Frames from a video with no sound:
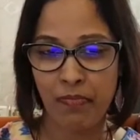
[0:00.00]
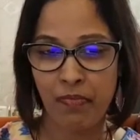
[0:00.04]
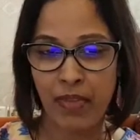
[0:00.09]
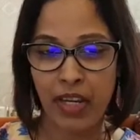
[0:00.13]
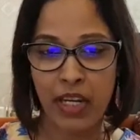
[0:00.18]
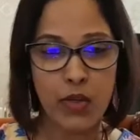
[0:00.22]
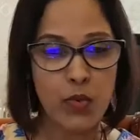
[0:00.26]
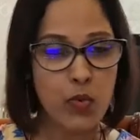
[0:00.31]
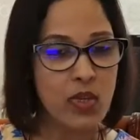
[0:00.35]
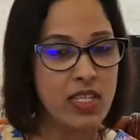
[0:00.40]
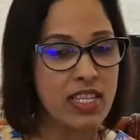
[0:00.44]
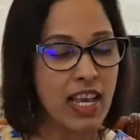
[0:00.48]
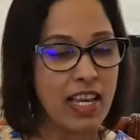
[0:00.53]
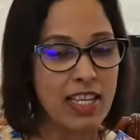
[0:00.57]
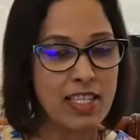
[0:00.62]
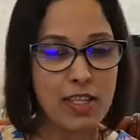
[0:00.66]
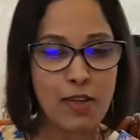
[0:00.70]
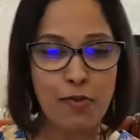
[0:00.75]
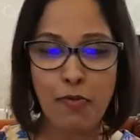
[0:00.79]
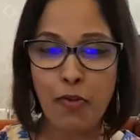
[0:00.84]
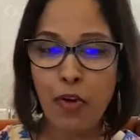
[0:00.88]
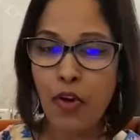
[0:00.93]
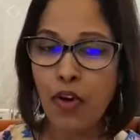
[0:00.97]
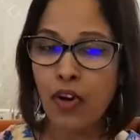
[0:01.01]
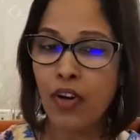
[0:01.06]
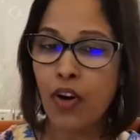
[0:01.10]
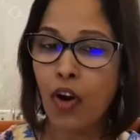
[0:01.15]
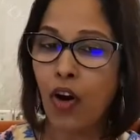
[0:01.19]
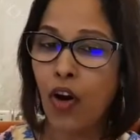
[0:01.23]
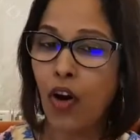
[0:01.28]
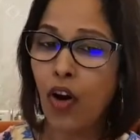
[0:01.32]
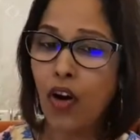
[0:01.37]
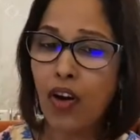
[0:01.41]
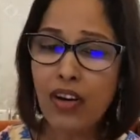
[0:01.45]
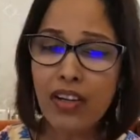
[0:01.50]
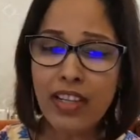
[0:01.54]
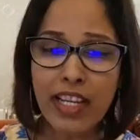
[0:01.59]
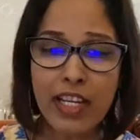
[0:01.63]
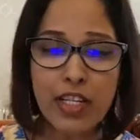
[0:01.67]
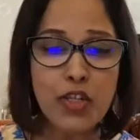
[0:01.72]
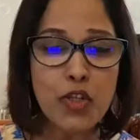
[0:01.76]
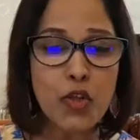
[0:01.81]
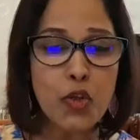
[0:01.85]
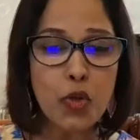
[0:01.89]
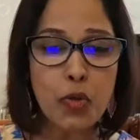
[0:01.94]
It was as if all
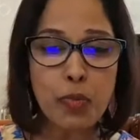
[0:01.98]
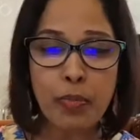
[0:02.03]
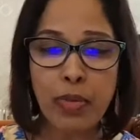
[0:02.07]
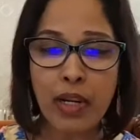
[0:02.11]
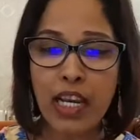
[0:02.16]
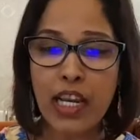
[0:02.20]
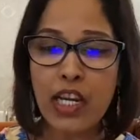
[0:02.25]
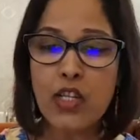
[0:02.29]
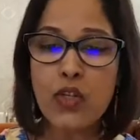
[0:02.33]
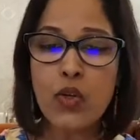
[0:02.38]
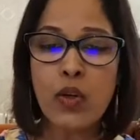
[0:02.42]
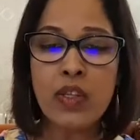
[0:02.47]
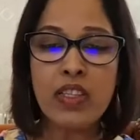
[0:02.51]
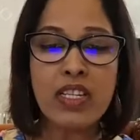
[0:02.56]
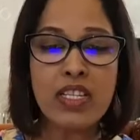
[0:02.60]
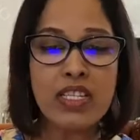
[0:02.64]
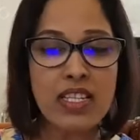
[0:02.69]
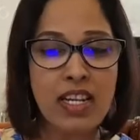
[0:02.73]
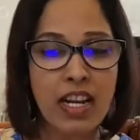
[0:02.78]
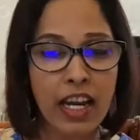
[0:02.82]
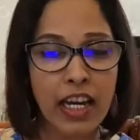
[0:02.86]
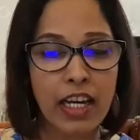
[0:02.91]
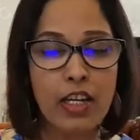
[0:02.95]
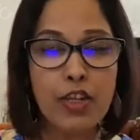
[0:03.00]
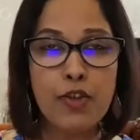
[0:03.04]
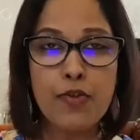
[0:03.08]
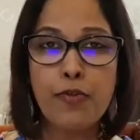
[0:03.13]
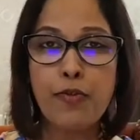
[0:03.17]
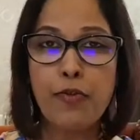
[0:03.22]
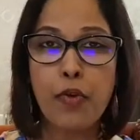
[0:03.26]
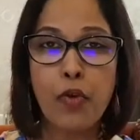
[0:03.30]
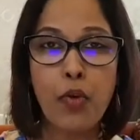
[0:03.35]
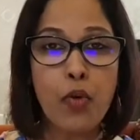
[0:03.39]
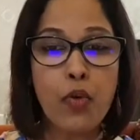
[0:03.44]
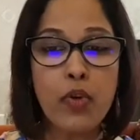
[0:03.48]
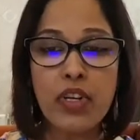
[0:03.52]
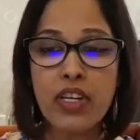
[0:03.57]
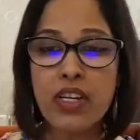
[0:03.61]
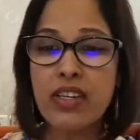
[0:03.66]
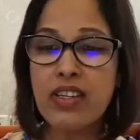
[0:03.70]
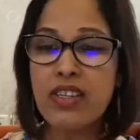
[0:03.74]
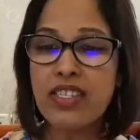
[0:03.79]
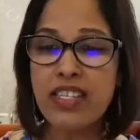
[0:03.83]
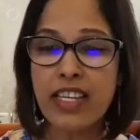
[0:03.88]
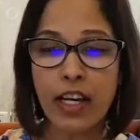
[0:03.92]
that took place on this night 4
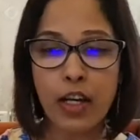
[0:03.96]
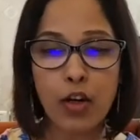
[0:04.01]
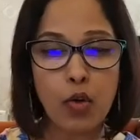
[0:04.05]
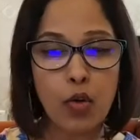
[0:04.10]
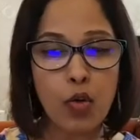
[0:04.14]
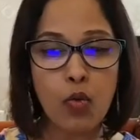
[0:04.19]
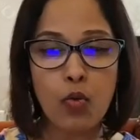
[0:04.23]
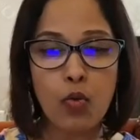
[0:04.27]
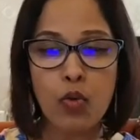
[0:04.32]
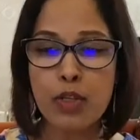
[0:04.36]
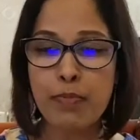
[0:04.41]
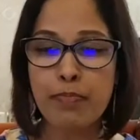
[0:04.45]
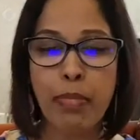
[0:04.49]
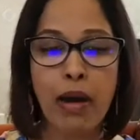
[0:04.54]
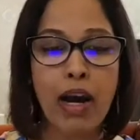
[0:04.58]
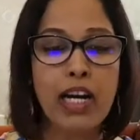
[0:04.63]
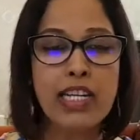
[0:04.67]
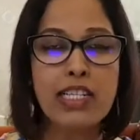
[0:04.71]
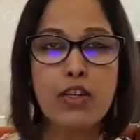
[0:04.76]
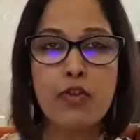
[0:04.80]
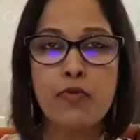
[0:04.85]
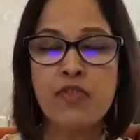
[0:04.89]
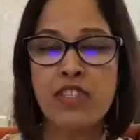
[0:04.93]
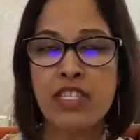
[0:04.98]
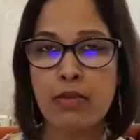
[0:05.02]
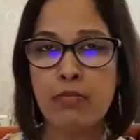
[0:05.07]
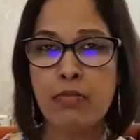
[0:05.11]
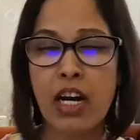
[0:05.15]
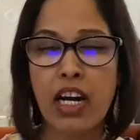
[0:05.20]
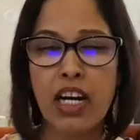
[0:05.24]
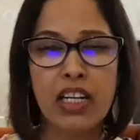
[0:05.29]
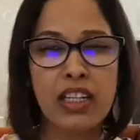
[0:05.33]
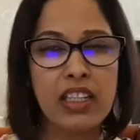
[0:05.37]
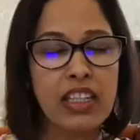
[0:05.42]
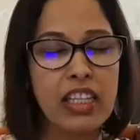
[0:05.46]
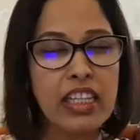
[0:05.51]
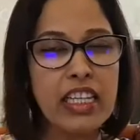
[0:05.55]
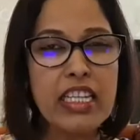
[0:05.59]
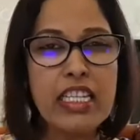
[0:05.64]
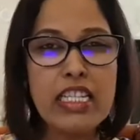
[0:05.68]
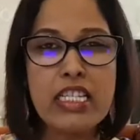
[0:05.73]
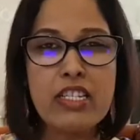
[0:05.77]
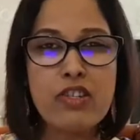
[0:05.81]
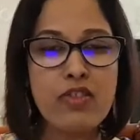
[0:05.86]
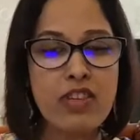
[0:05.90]
years ago was part of some ugly
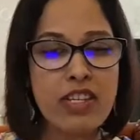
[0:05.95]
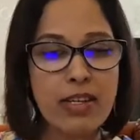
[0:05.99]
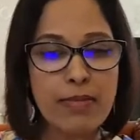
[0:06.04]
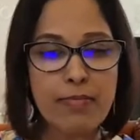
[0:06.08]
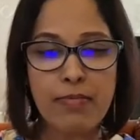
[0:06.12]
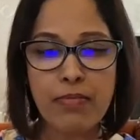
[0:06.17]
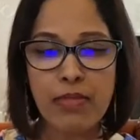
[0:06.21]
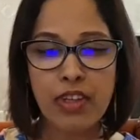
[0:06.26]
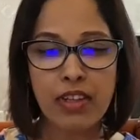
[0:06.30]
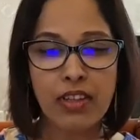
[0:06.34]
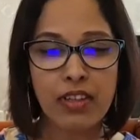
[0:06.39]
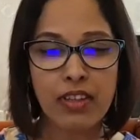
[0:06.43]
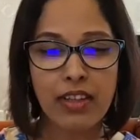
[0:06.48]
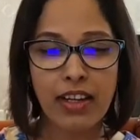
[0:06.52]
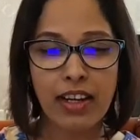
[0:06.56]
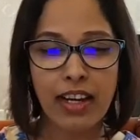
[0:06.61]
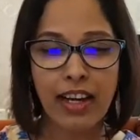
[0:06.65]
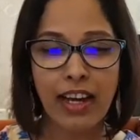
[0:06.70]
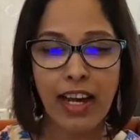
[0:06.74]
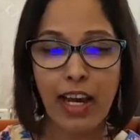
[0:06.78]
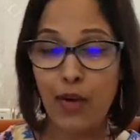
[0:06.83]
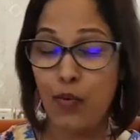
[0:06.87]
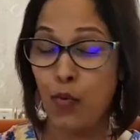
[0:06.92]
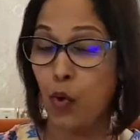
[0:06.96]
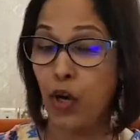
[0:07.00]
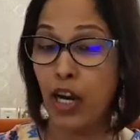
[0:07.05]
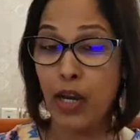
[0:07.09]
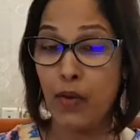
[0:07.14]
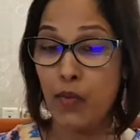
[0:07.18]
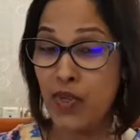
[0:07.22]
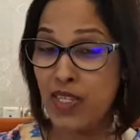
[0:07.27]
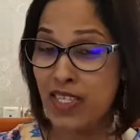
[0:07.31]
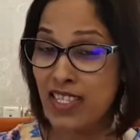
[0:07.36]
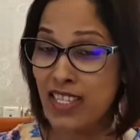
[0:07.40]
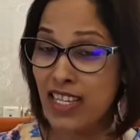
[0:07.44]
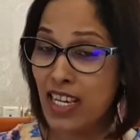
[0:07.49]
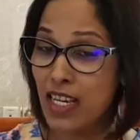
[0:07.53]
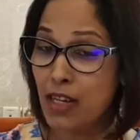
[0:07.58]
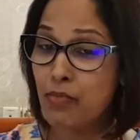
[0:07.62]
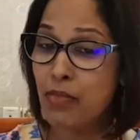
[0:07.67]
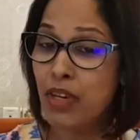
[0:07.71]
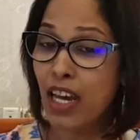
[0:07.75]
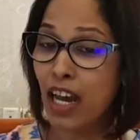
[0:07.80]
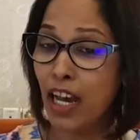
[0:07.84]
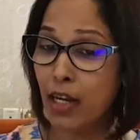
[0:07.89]
dream, and what I was seeing
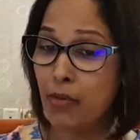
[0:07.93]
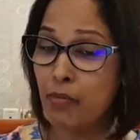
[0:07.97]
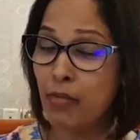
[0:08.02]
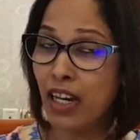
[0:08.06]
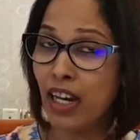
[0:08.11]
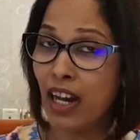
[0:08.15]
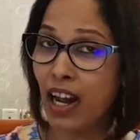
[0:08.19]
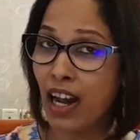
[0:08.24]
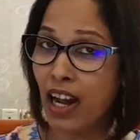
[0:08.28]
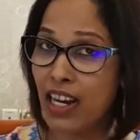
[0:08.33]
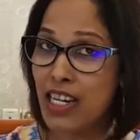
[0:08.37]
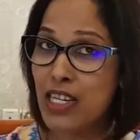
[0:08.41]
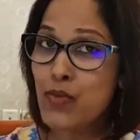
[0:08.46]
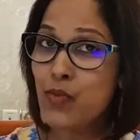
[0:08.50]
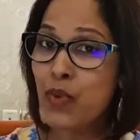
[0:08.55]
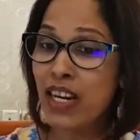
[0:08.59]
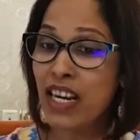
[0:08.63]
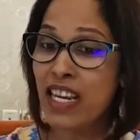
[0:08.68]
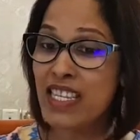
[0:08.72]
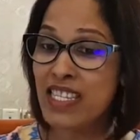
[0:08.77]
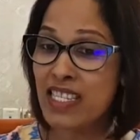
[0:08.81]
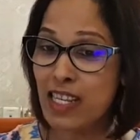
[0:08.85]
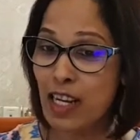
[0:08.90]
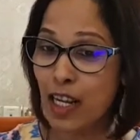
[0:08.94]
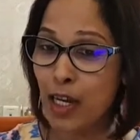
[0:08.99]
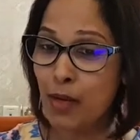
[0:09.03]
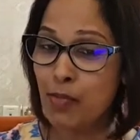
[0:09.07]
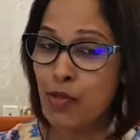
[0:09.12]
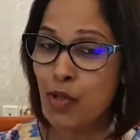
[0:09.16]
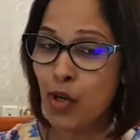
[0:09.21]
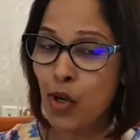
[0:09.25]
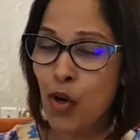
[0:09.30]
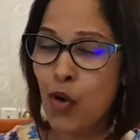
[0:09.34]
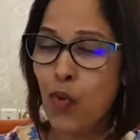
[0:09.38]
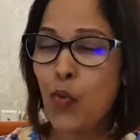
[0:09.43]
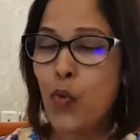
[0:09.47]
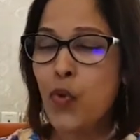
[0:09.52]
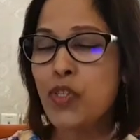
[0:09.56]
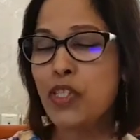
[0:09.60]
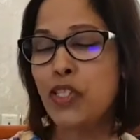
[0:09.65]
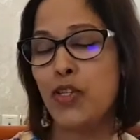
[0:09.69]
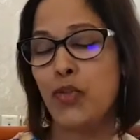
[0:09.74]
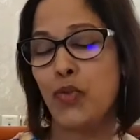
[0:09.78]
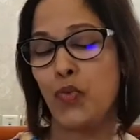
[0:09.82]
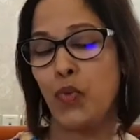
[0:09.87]
behind my eyes when I slept was
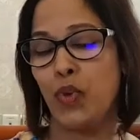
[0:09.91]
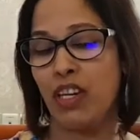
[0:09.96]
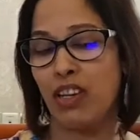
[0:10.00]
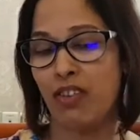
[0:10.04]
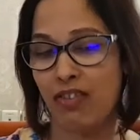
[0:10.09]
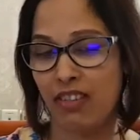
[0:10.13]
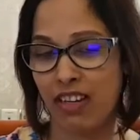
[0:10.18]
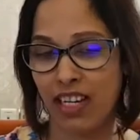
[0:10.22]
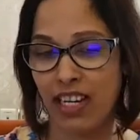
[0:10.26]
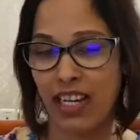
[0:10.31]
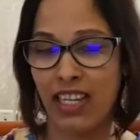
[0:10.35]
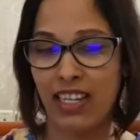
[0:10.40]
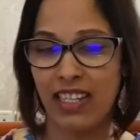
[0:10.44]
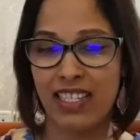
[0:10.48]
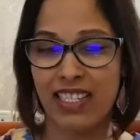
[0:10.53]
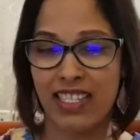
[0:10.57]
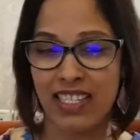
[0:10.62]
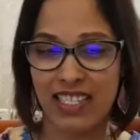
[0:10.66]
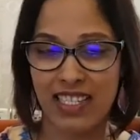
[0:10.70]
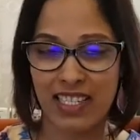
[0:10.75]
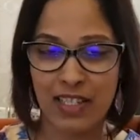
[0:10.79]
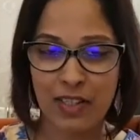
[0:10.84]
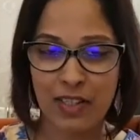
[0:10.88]
the sweet reality.